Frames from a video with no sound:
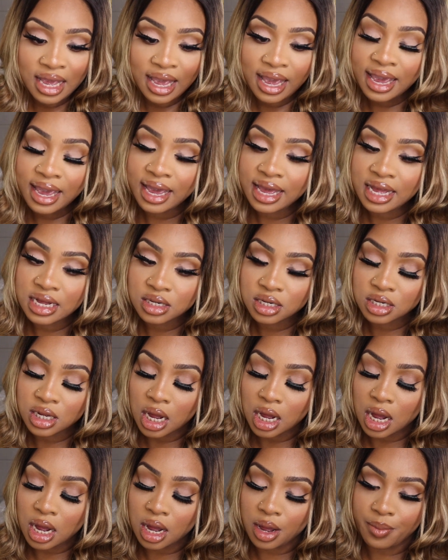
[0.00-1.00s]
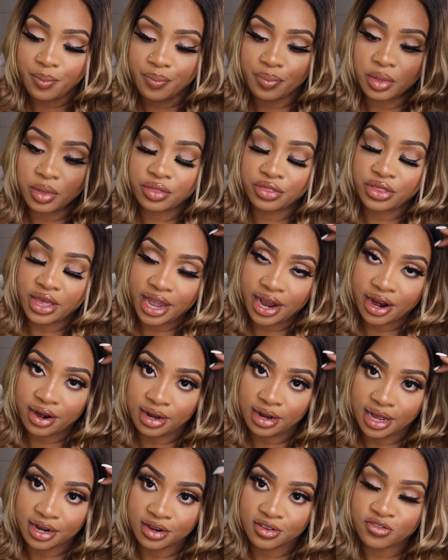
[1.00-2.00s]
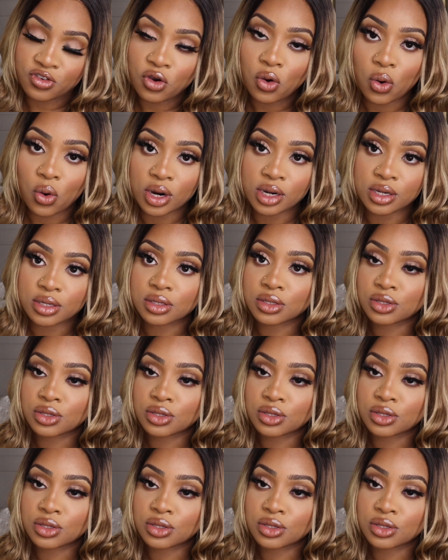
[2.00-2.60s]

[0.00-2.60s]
and the hairline, of course.